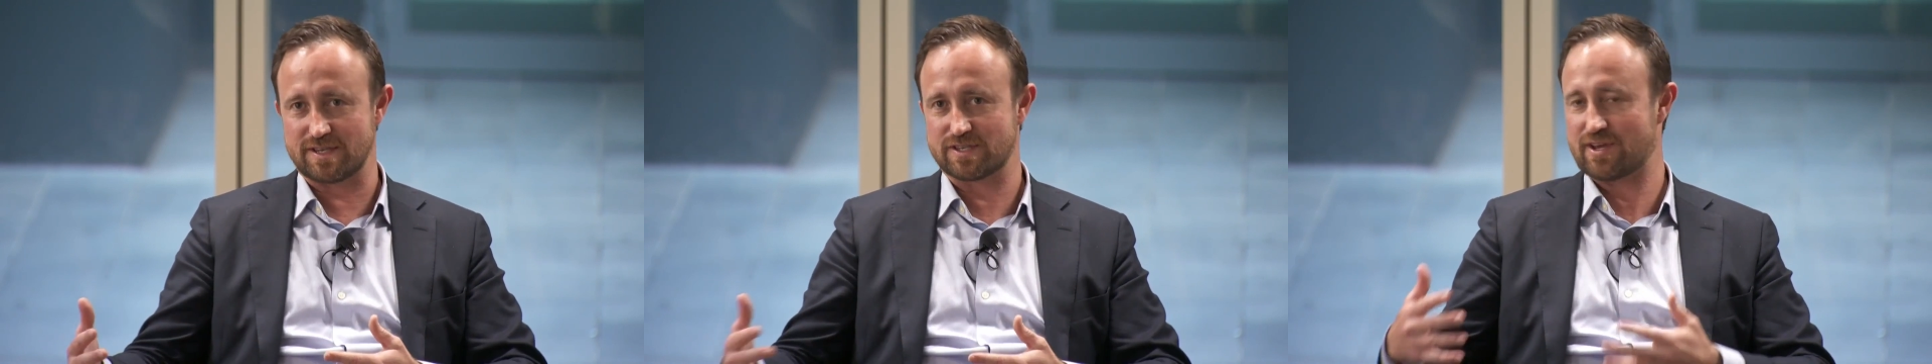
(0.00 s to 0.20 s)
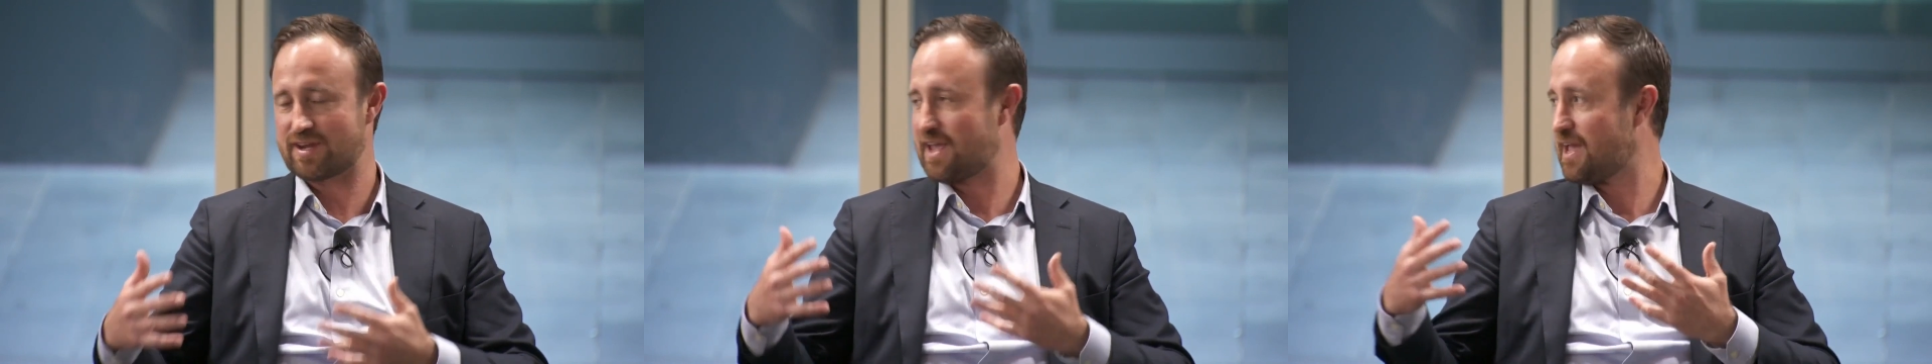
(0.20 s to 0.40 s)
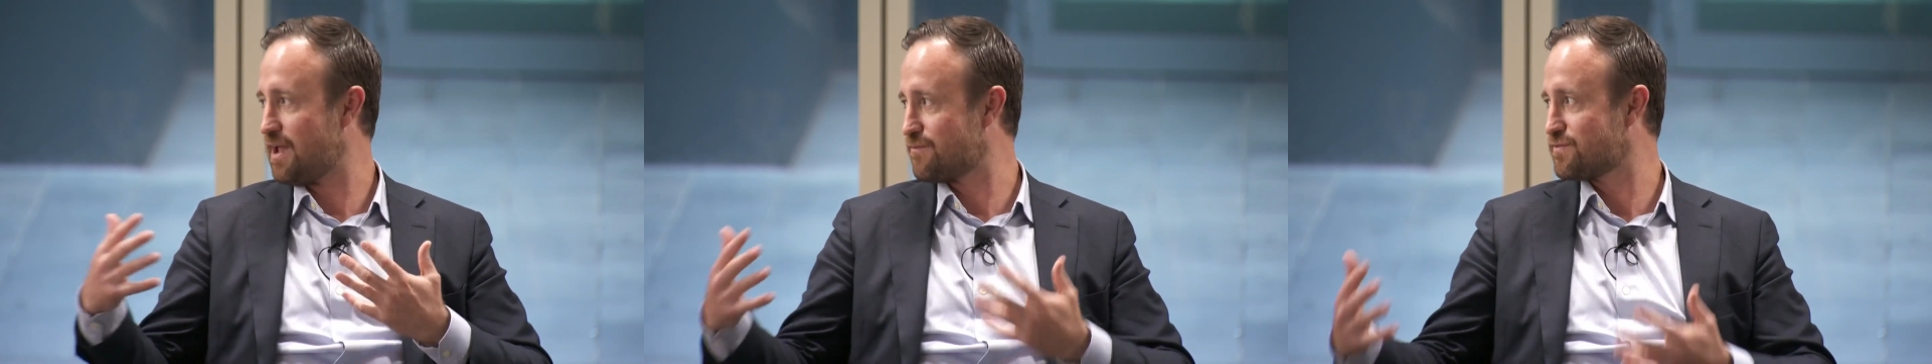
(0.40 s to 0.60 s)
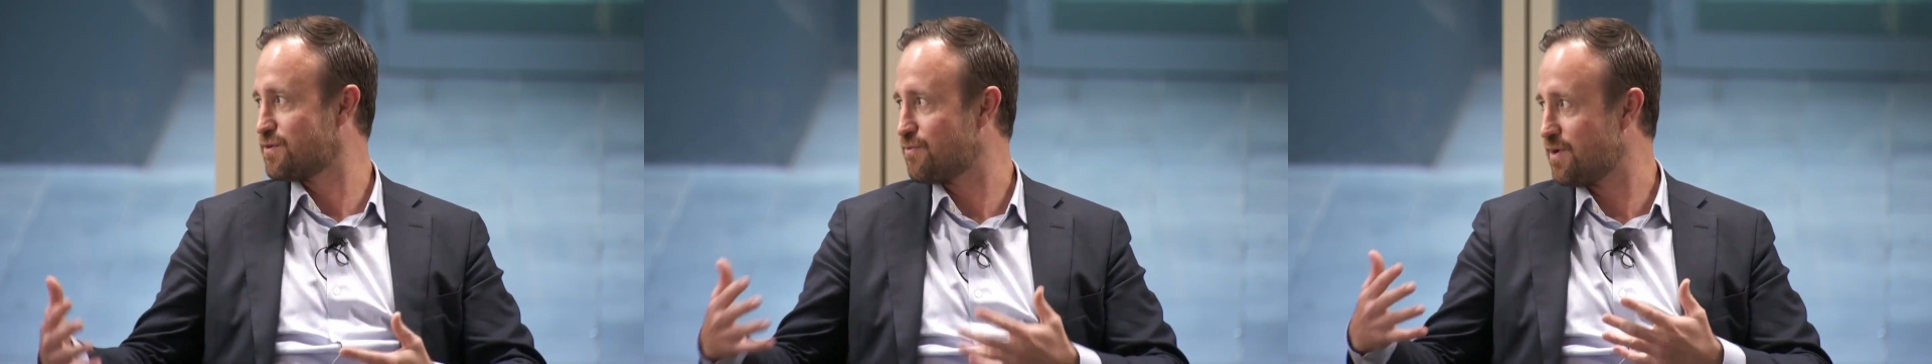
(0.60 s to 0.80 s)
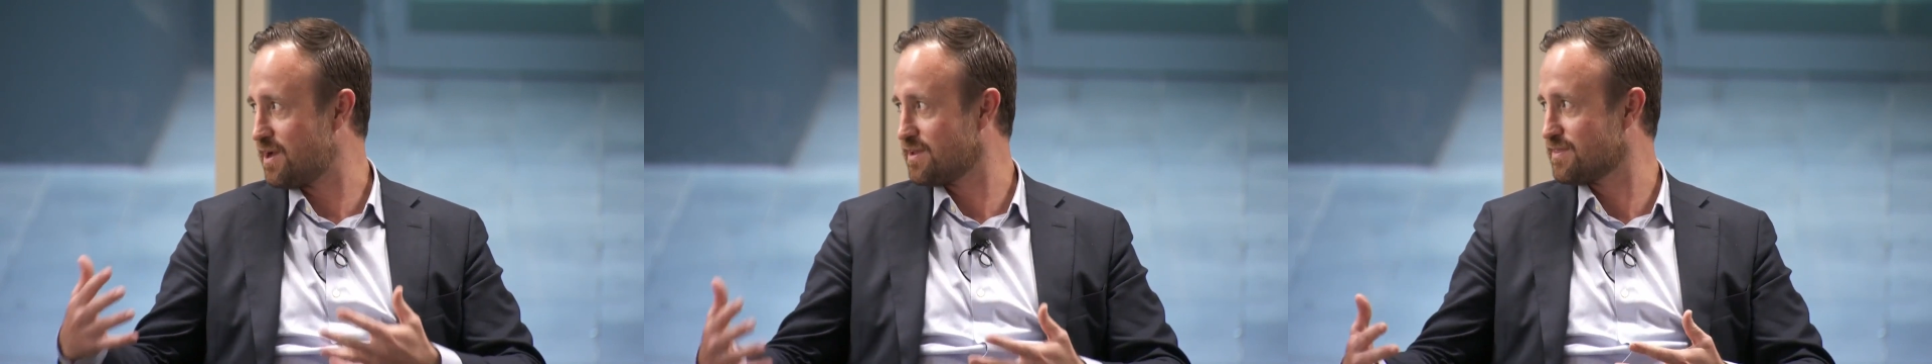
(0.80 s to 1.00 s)
is going to have to
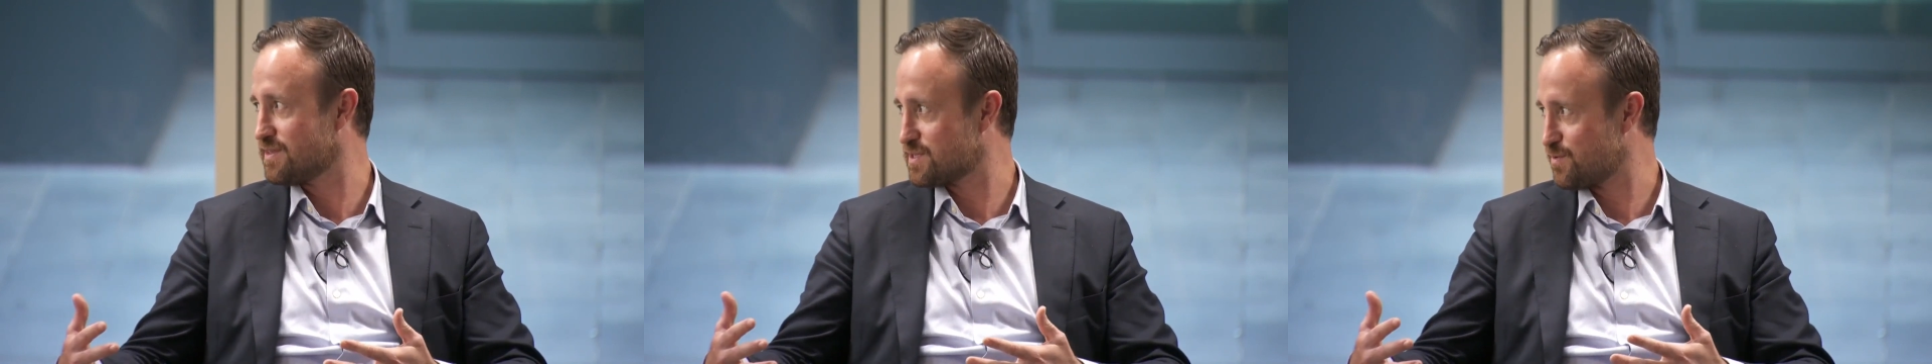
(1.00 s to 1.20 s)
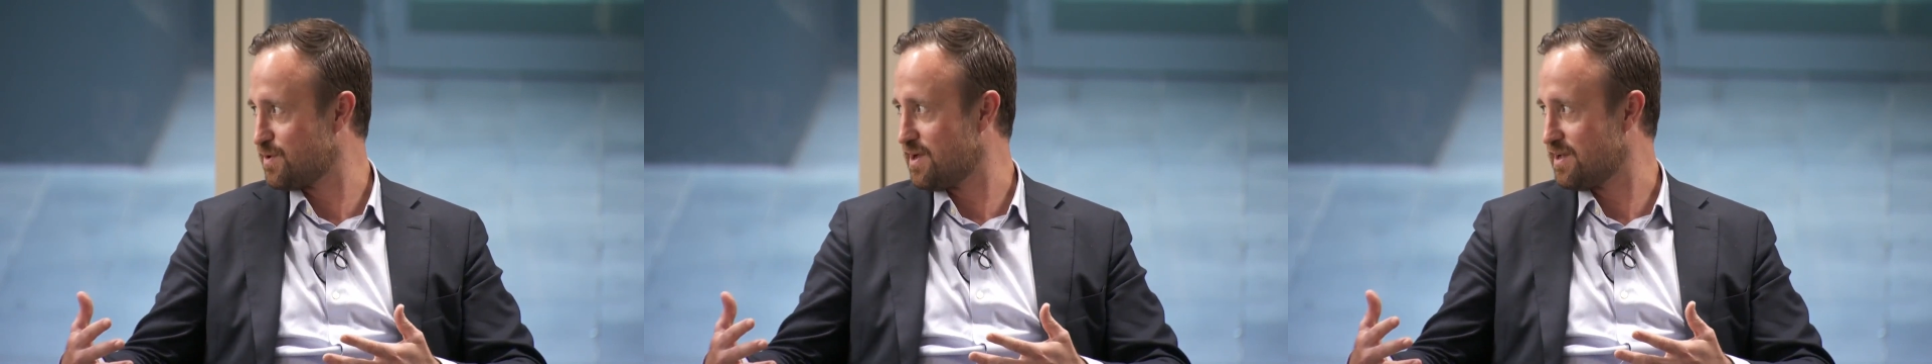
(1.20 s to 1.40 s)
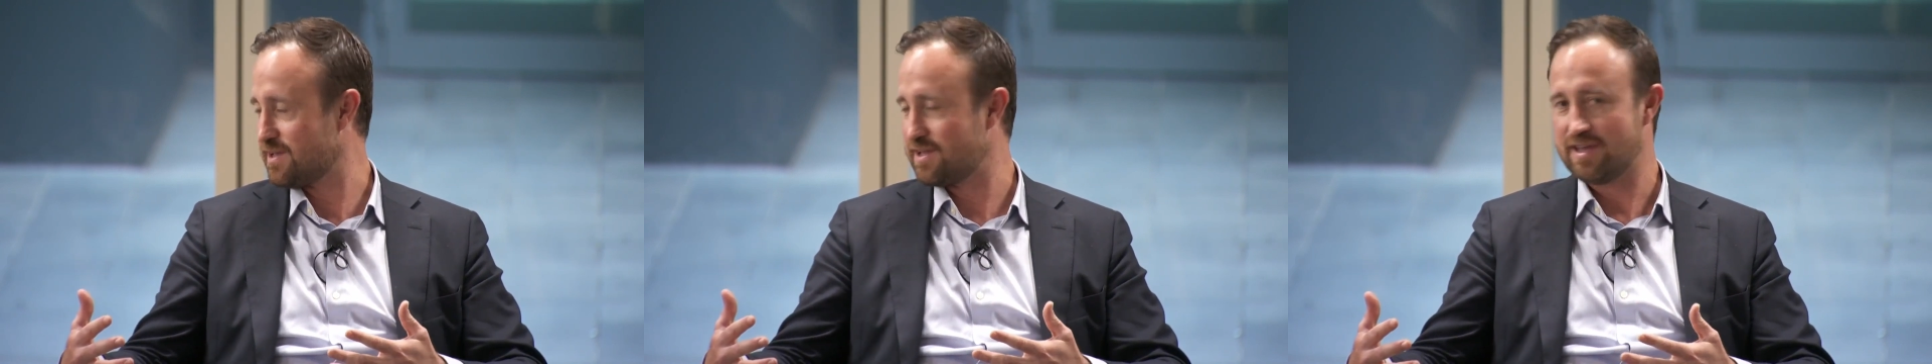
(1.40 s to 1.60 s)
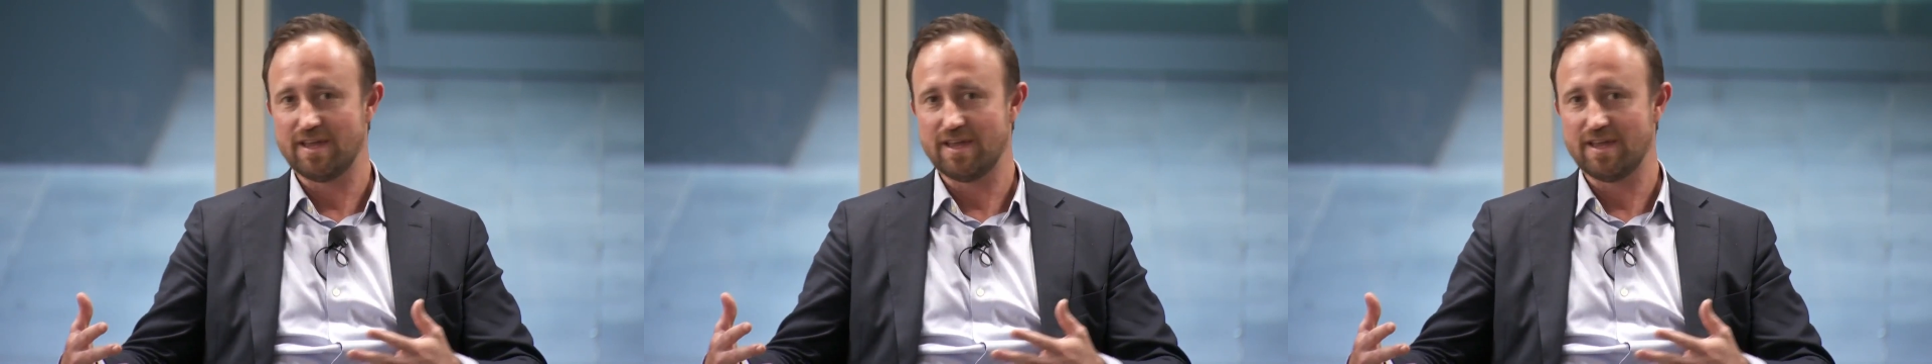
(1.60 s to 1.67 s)
run in this way